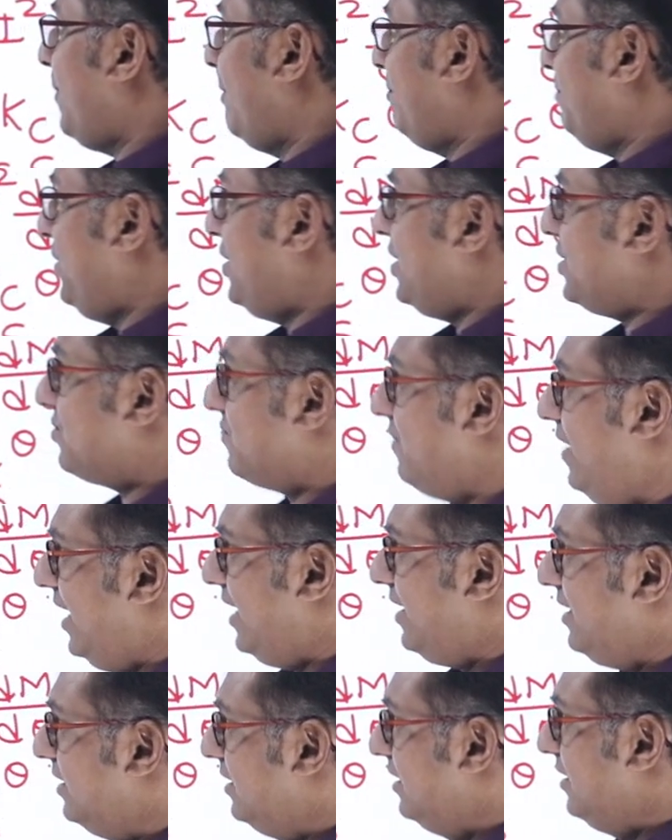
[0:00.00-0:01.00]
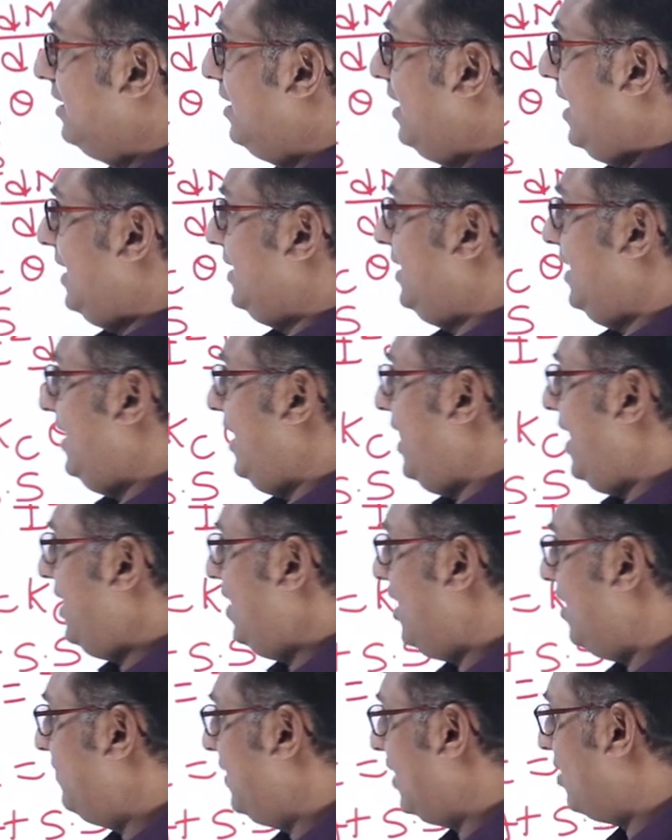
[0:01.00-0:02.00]
per meter square and the
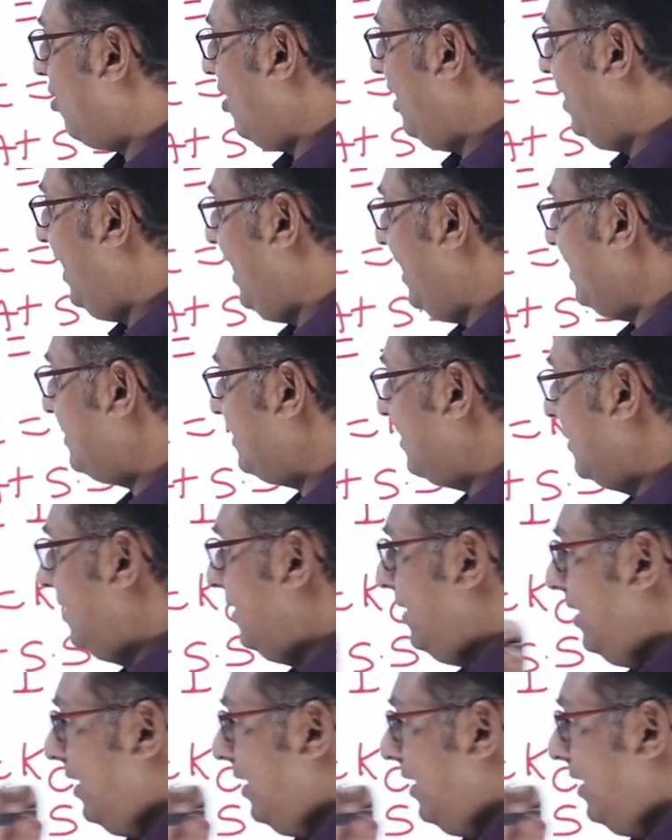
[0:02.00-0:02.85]
area of the coil is